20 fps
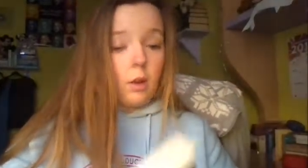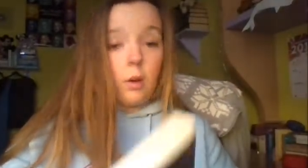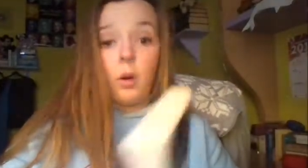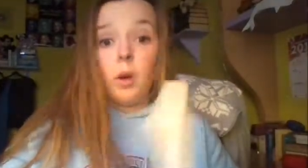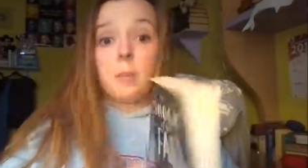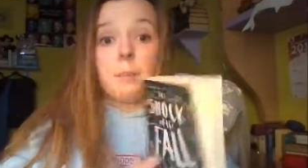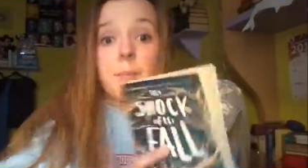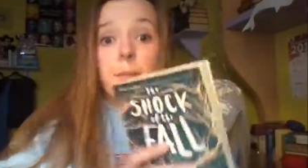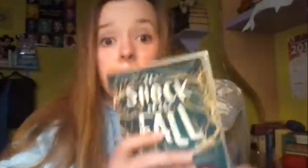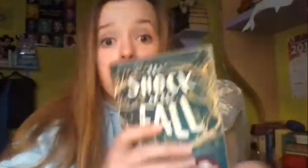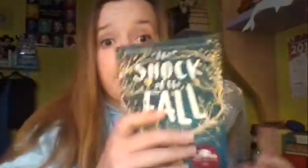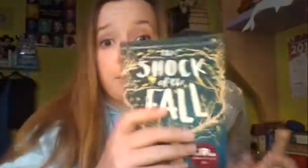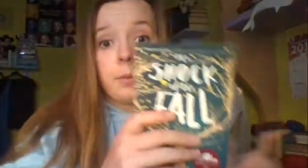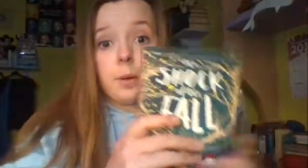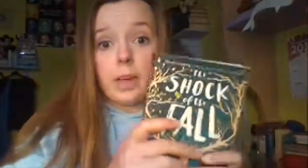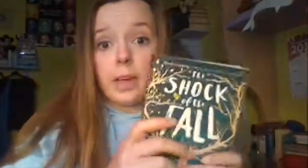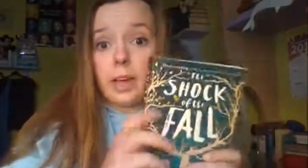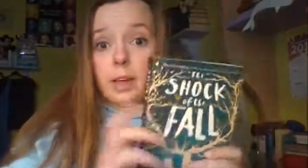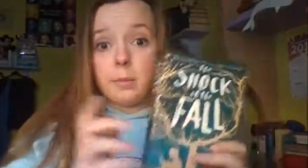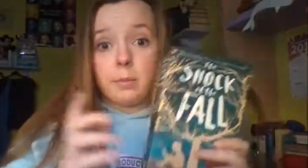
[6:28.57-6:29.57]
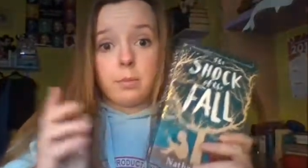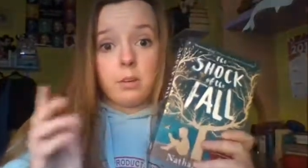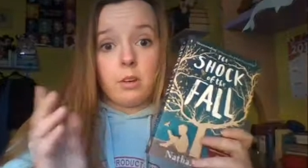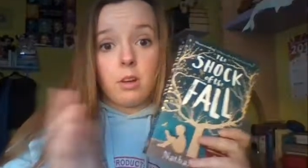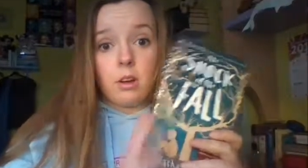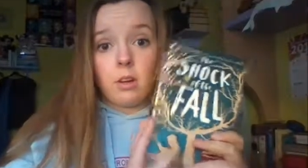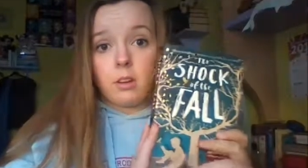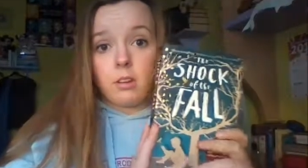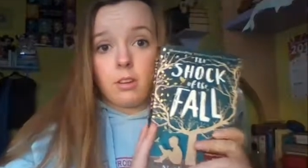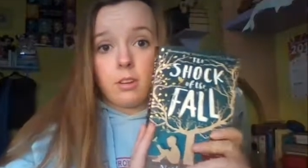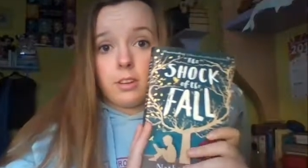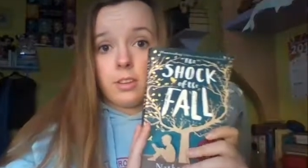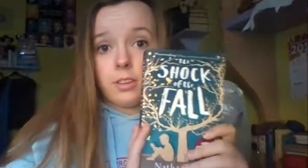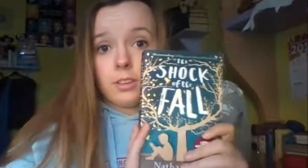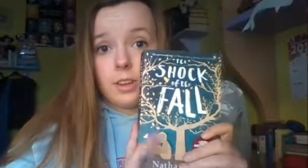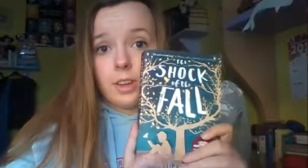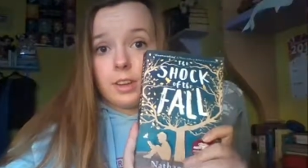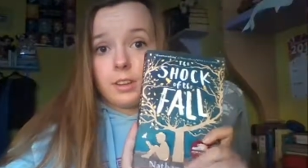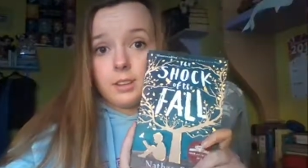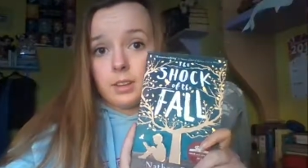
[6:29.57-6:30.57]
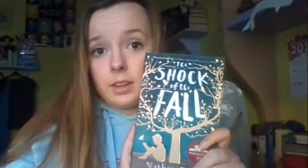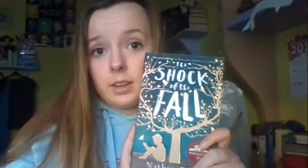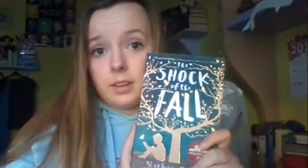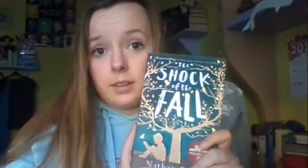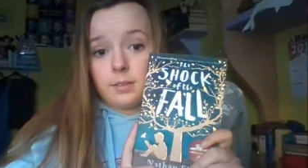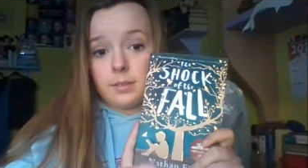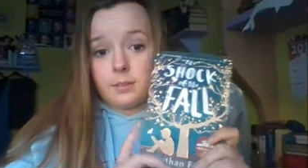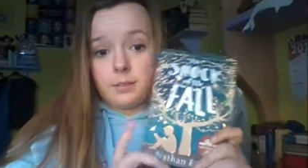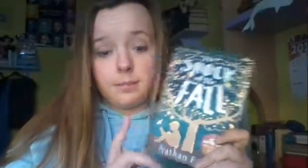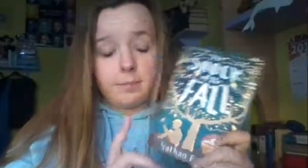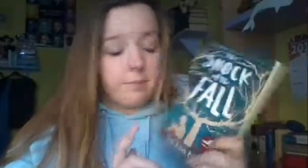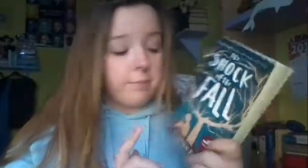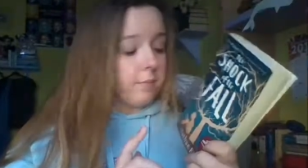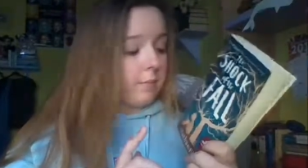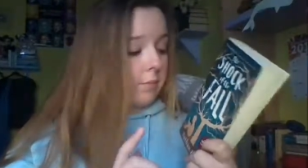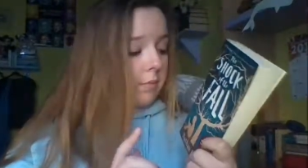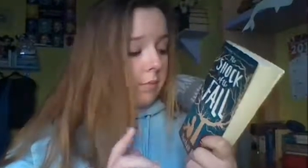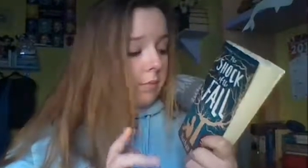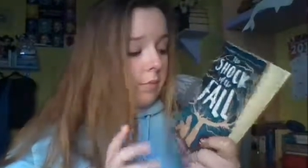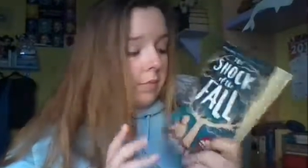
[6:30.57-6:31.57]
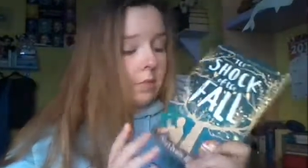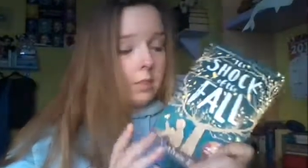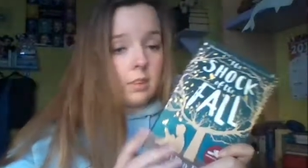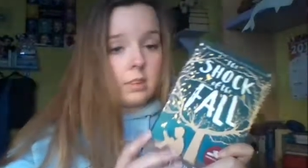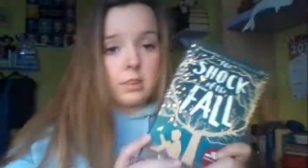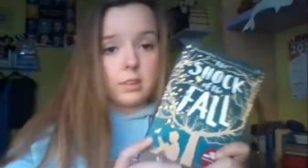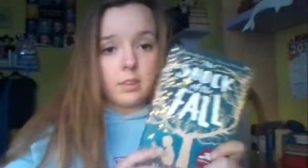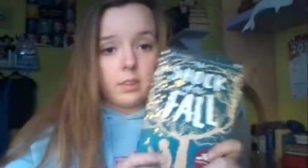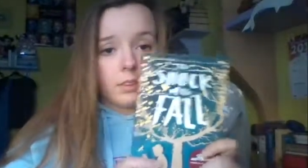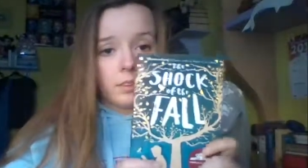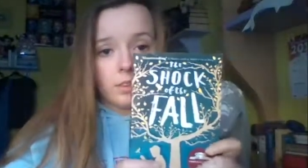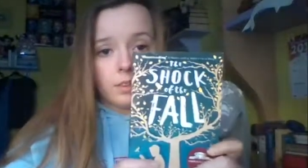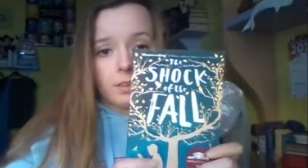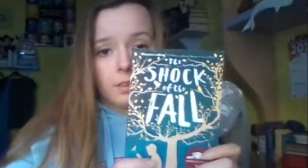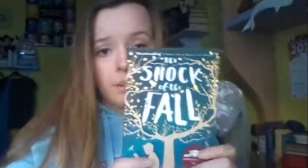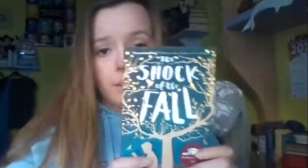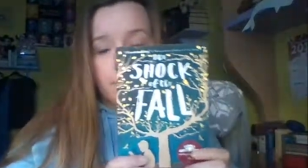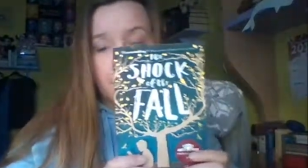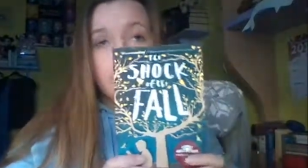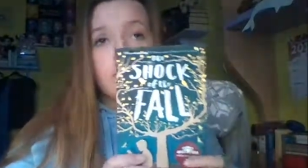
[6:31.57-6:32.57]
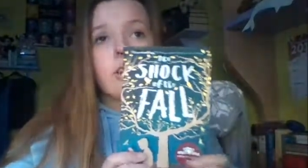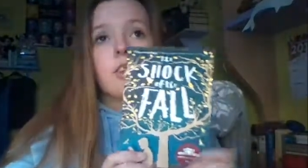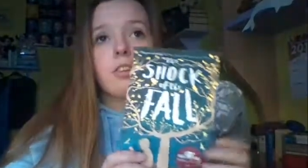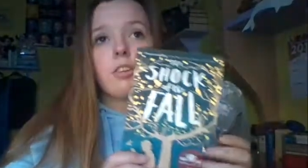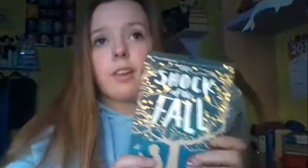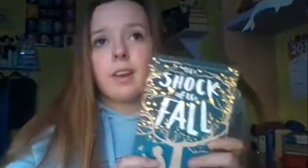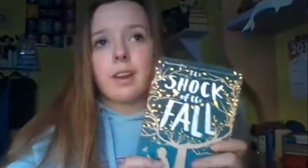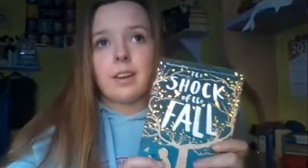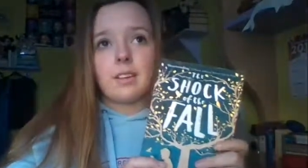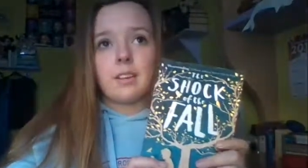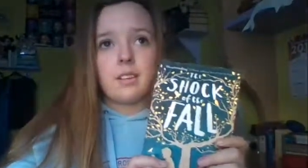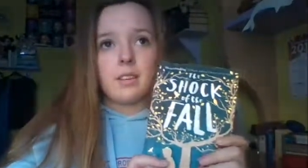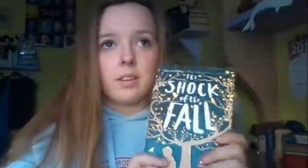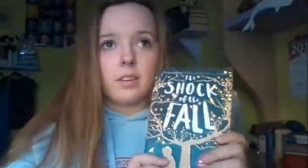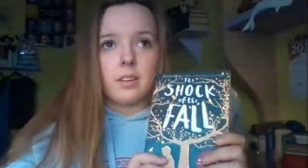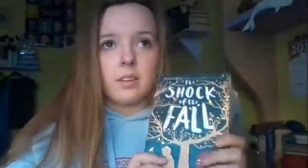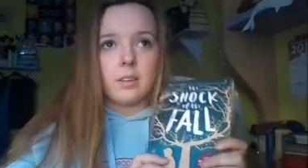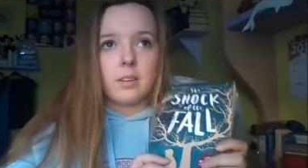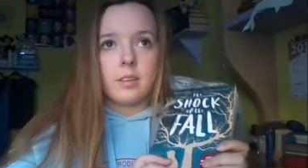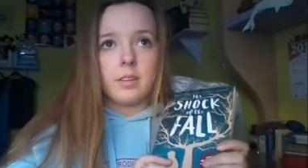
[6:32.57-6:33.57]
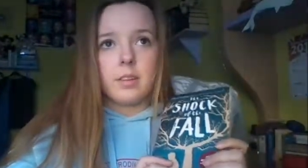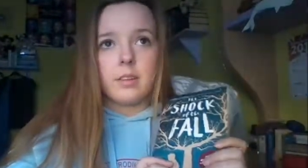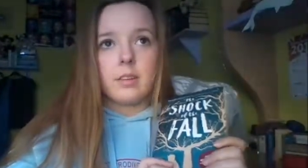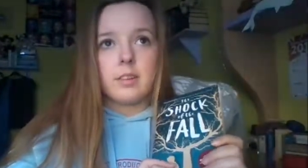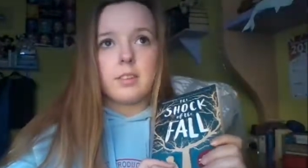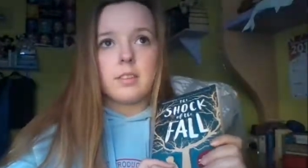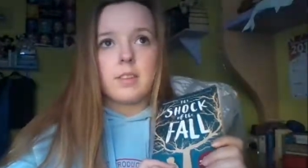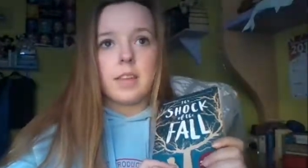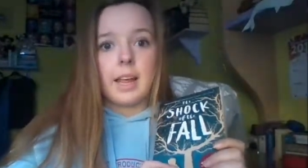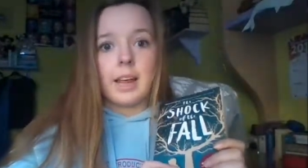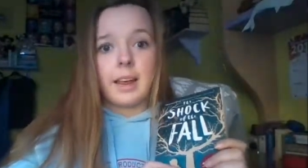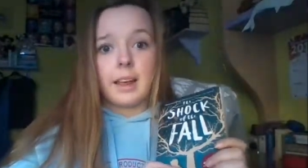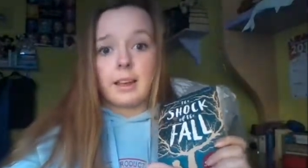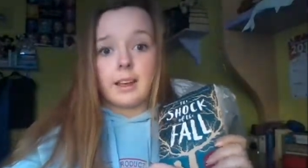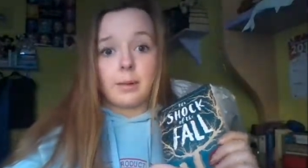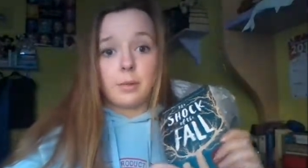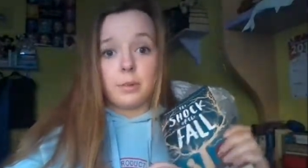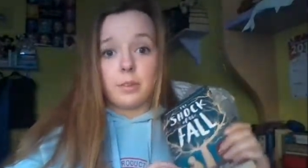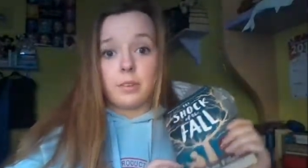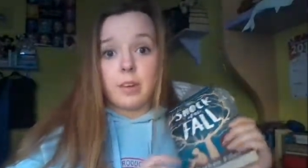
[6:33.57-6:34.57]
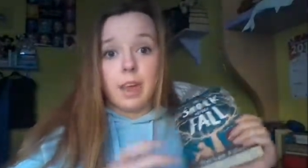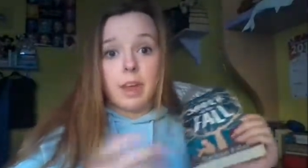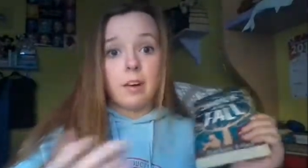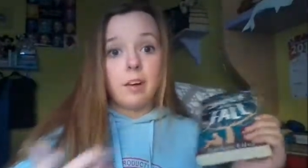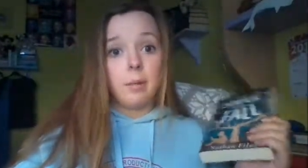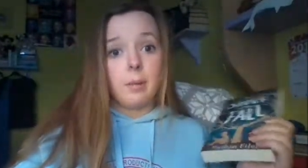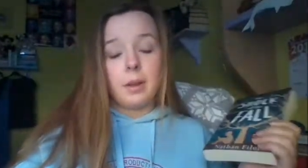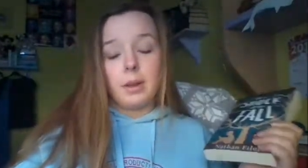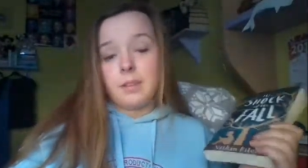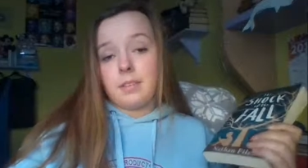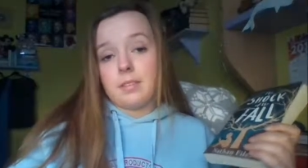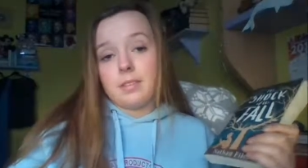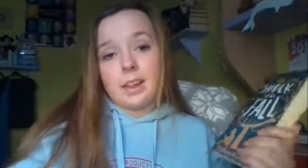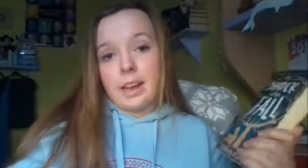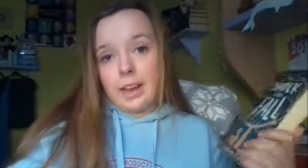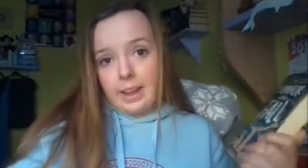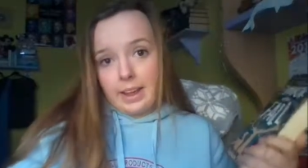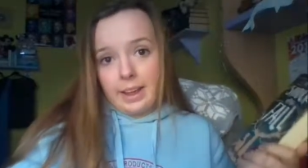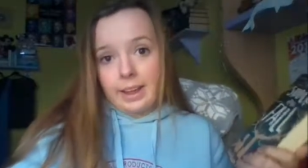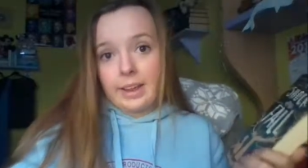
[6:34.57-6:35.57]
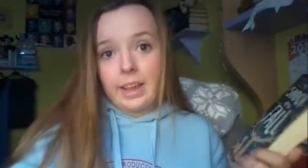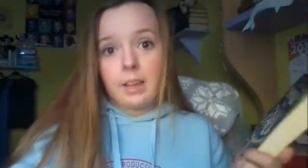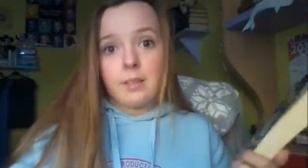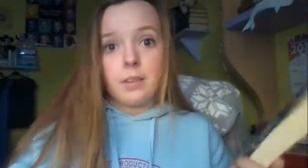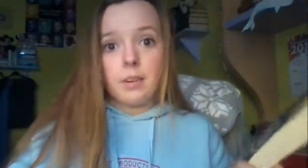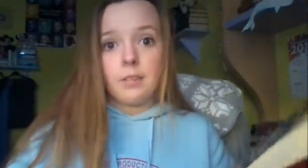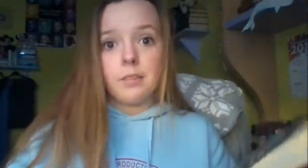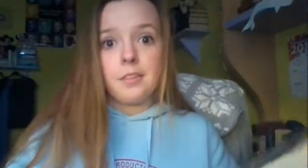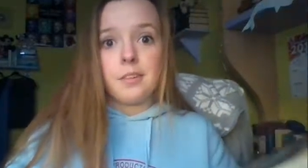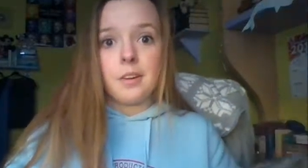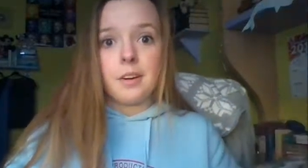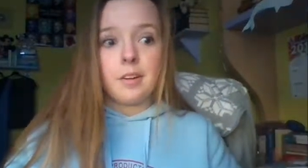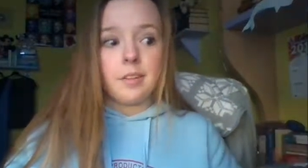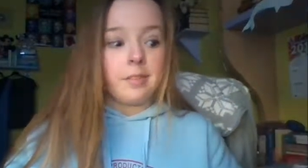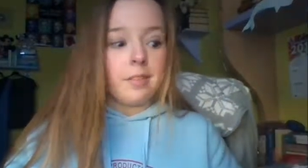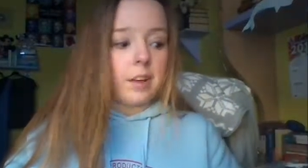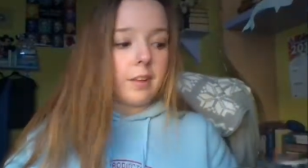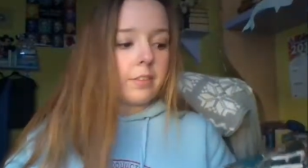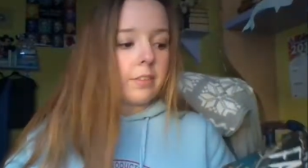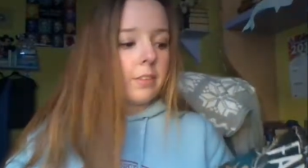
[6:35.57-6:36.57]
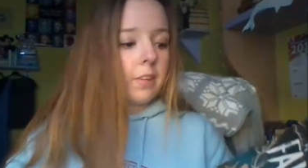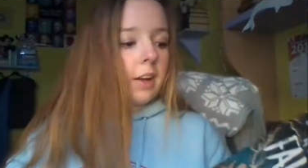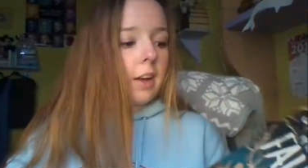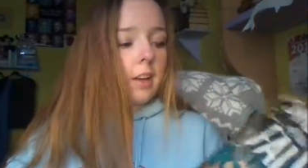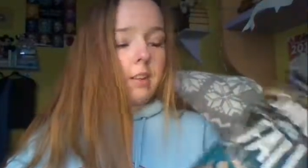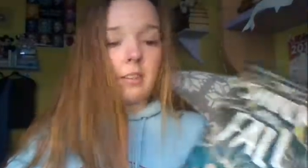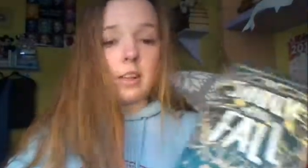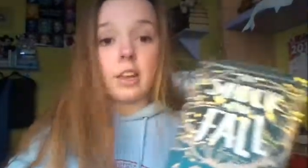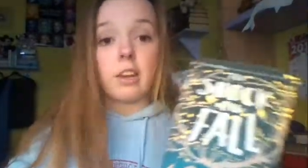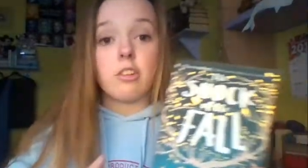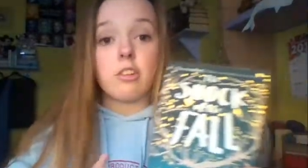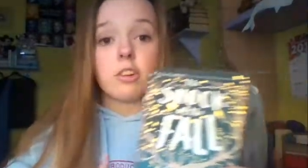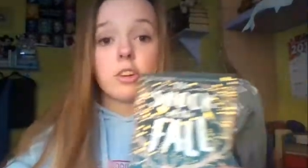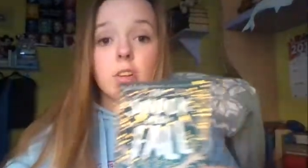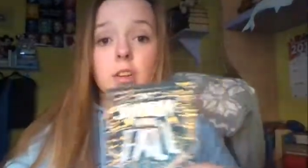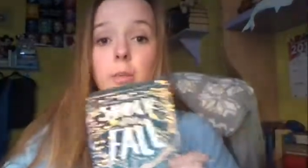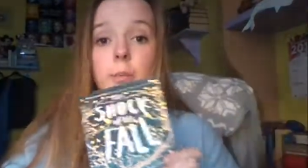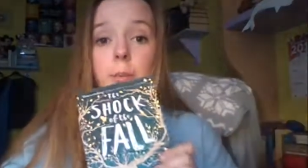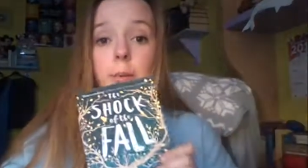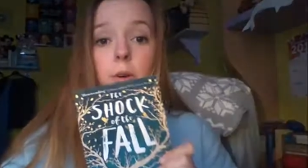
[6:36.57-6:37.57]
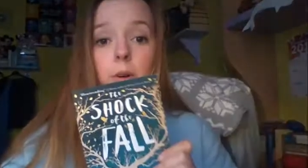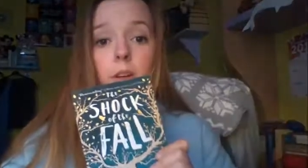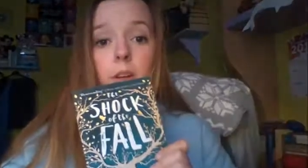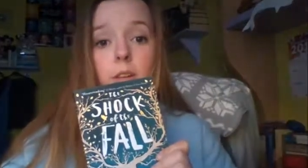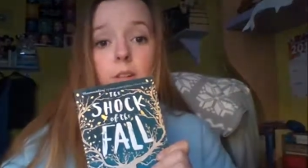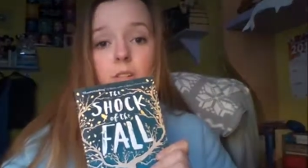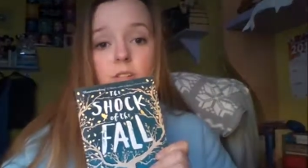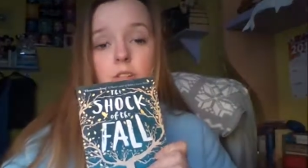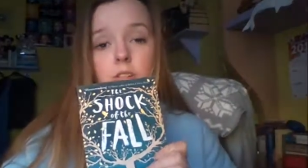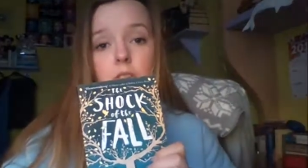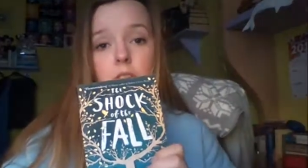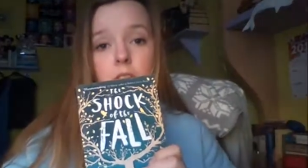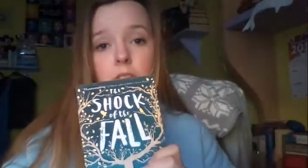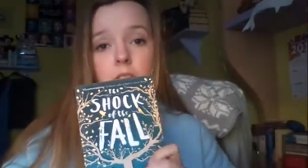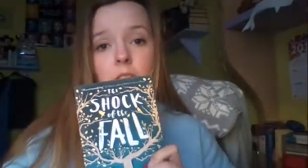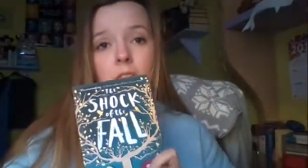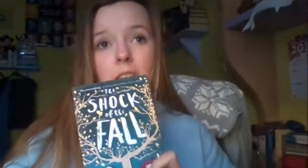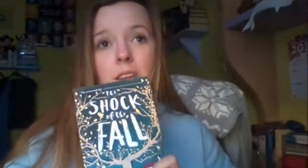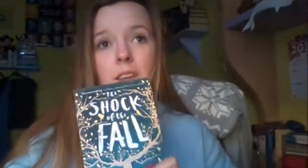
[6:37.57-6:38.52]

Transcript: Oh, and by the way, I'm not trying to say like it was terrible. I said like I gave it a 4 out of 5 stars. I enjoyed the book. It's just